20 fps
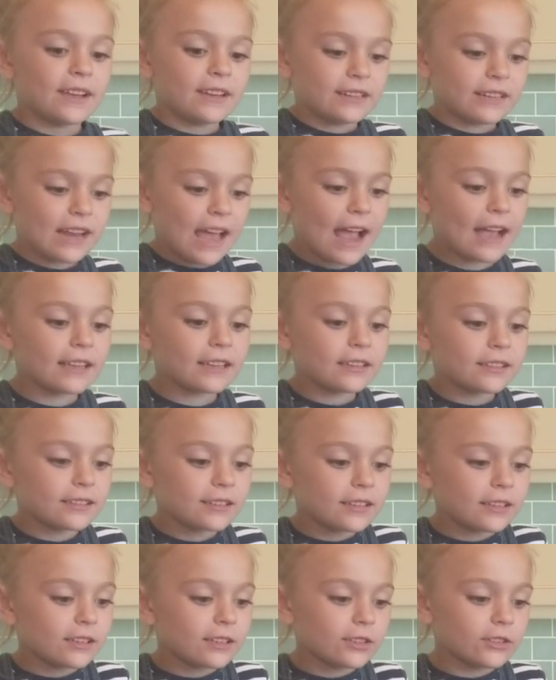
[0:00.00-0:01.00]
Next,
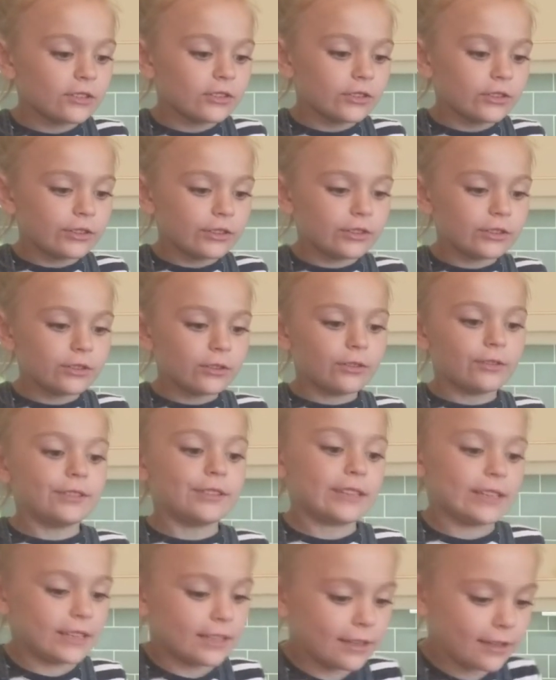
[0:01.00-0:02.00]
you'll
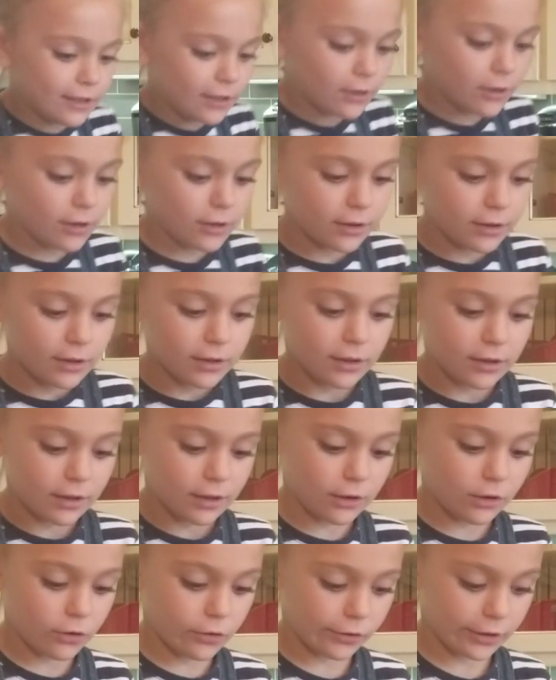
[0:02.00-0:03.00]

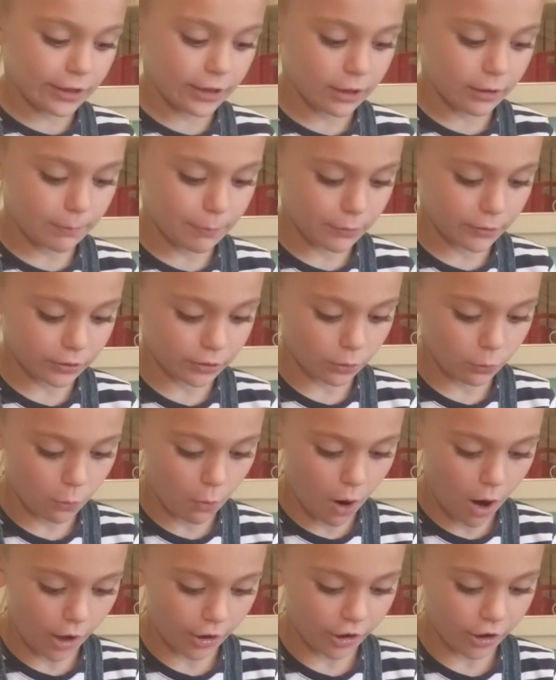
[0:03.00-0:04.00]
need to put the
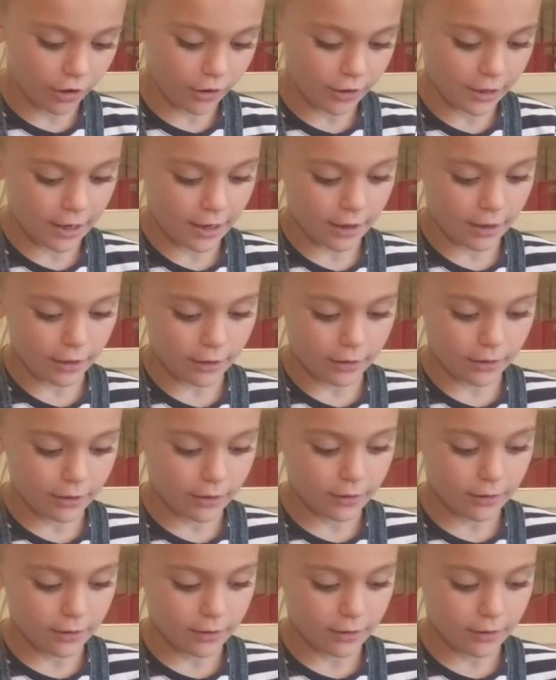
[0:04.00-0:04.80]
water in.